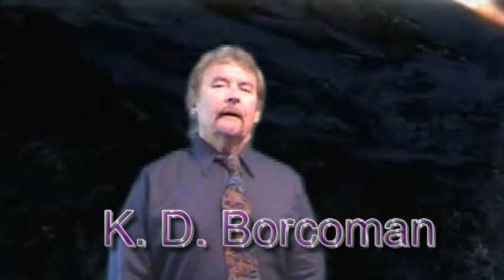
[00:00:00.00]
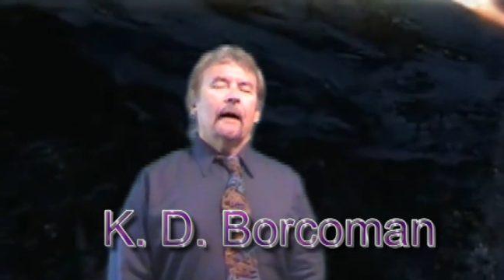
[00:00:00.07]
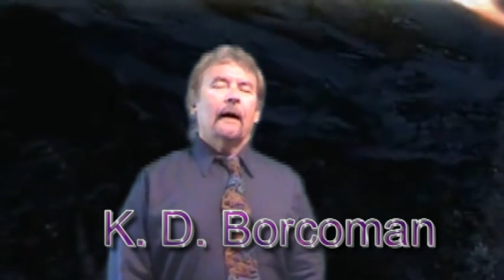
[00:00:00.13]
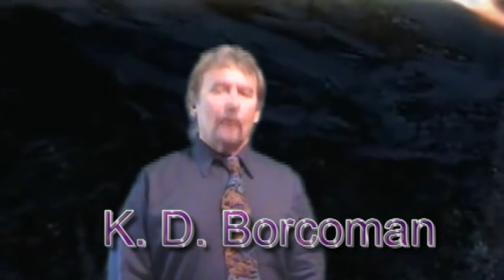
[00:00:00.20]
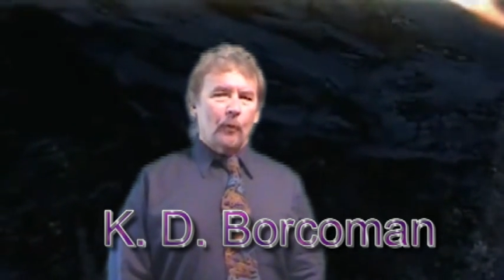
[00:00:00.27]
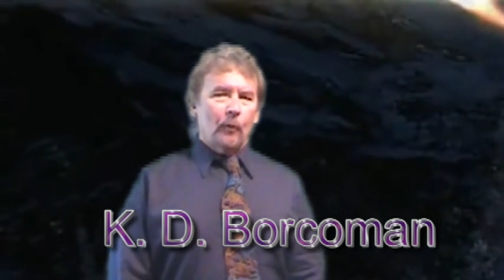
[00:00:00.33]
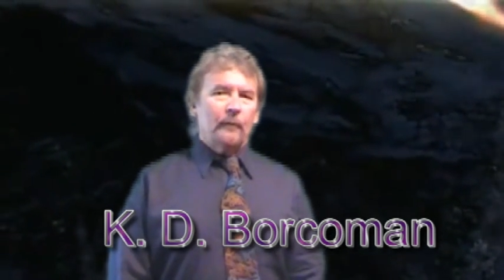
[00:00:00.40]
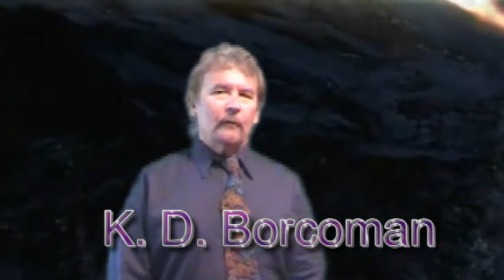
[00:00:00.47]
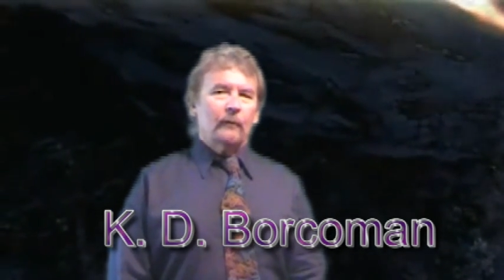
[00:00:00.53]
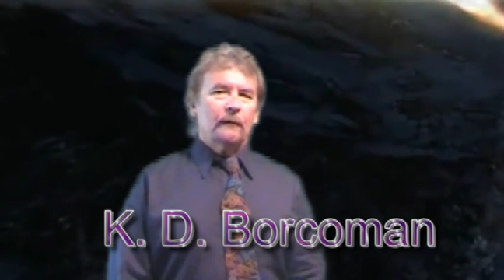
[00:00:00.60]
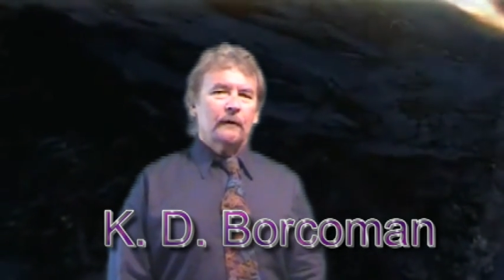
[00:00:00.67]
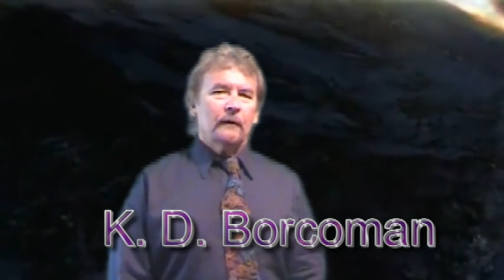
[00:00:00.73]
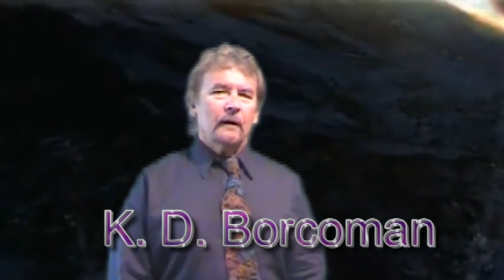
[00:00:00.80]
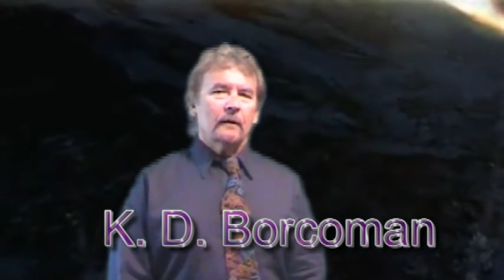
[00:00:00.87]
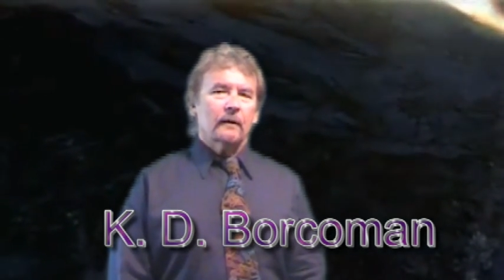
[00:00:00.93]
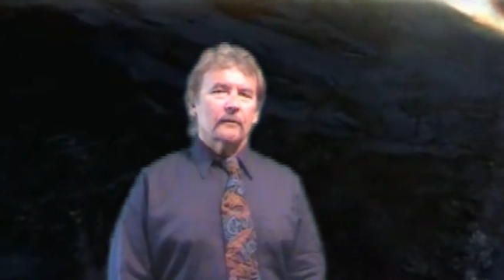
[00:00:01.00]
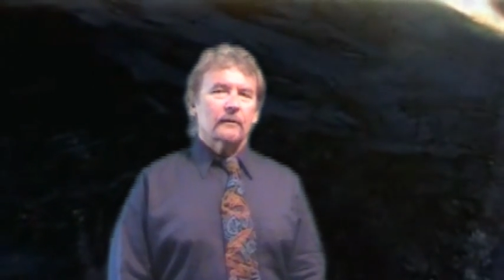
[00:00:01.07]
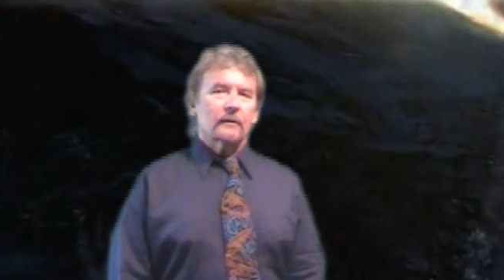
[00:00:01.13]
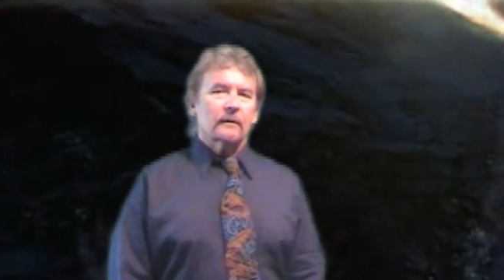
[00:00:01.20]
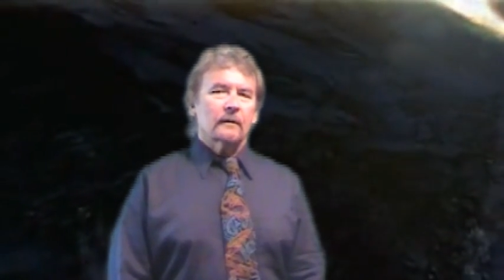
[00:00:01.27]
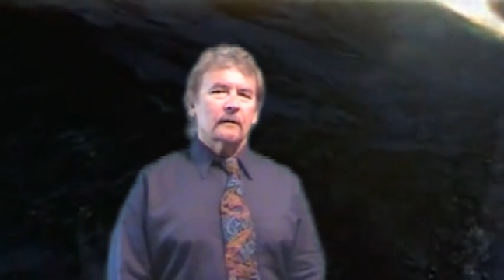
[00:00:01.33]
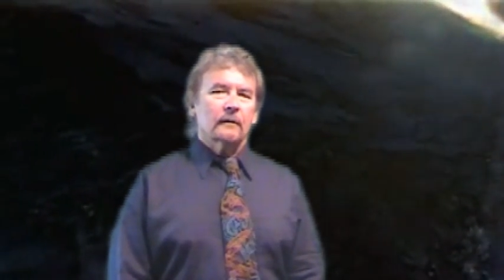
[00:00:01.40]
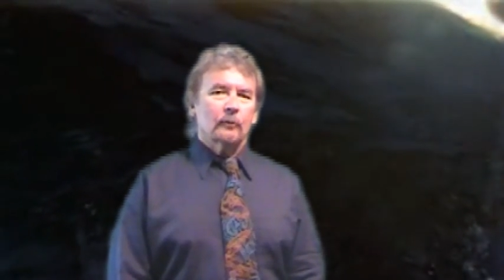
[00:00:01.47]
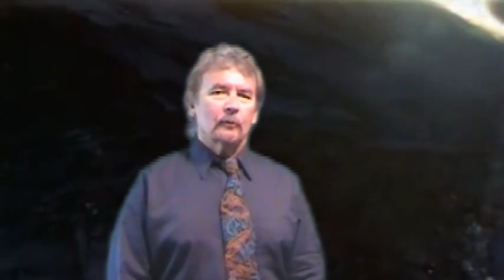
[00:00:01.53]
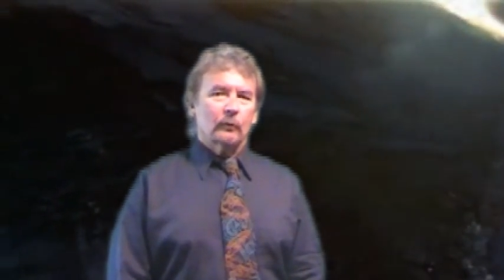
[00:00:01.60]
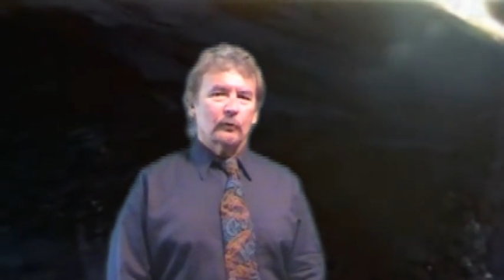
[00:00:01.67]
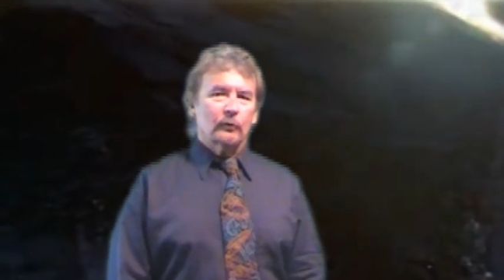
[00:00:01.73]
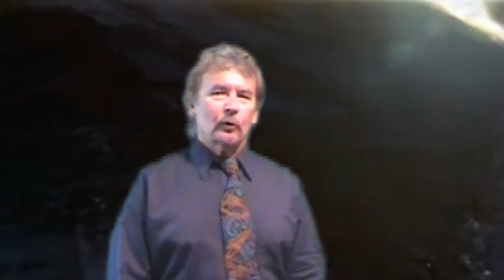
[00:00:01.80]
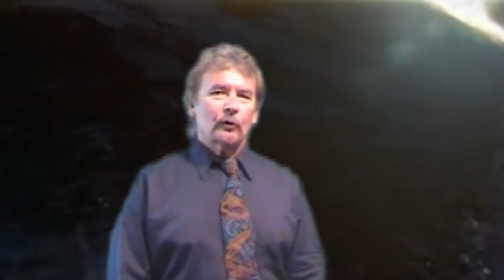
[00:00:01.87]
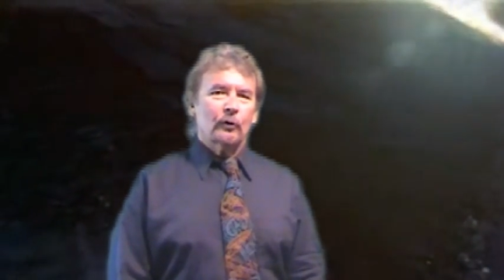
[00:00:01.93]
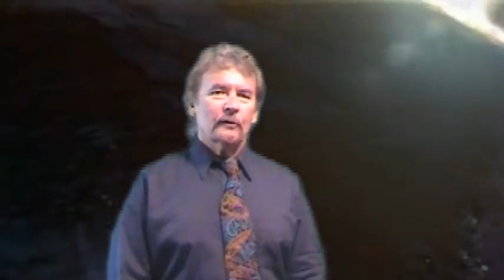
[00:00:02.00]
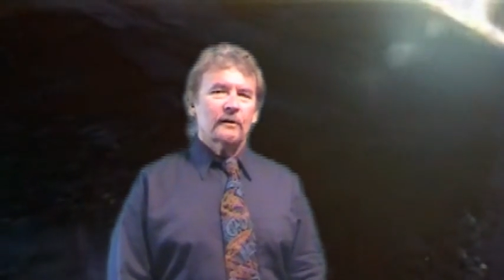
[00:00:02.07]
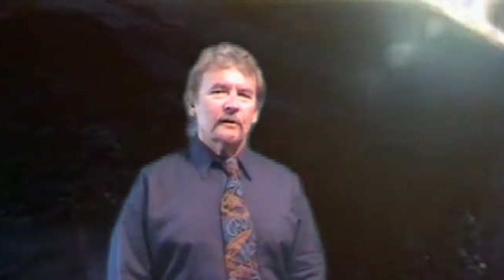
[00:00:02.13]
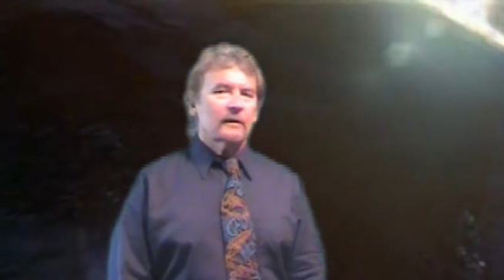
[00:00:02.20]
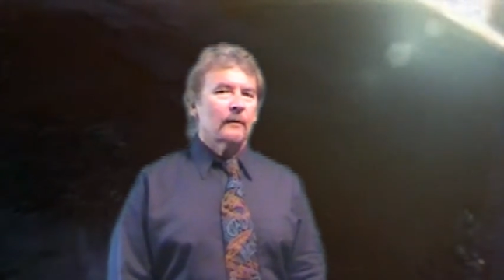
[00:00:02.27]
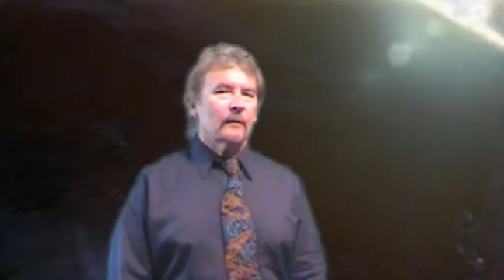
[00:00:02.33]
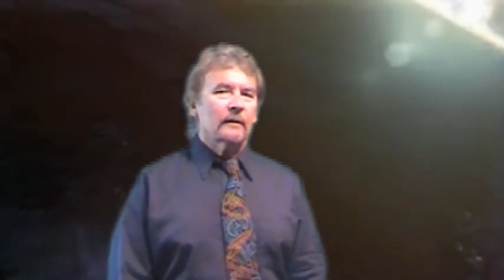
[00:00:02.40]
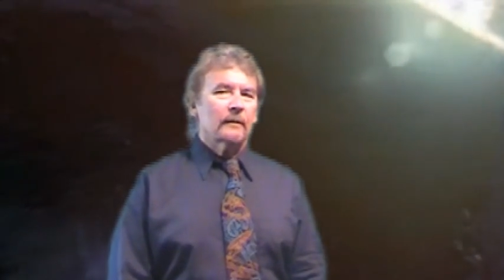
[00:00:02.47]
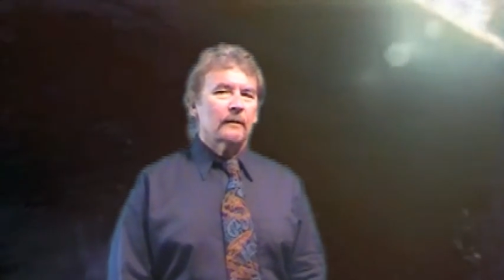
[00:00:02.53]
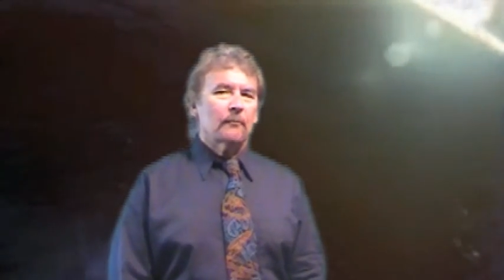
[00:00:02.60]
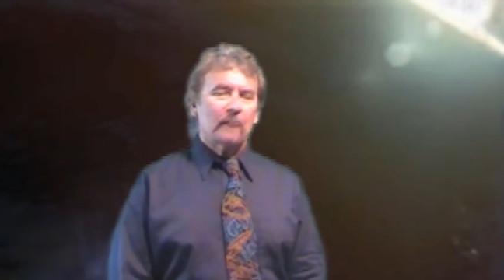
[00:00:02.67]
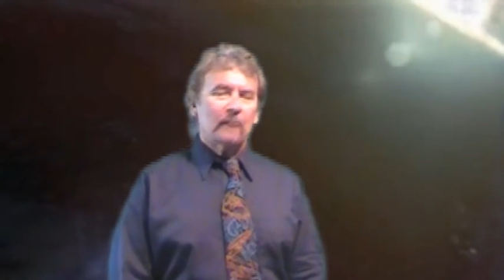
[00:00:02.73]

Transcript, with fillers: I hope in what follows you will learn some of the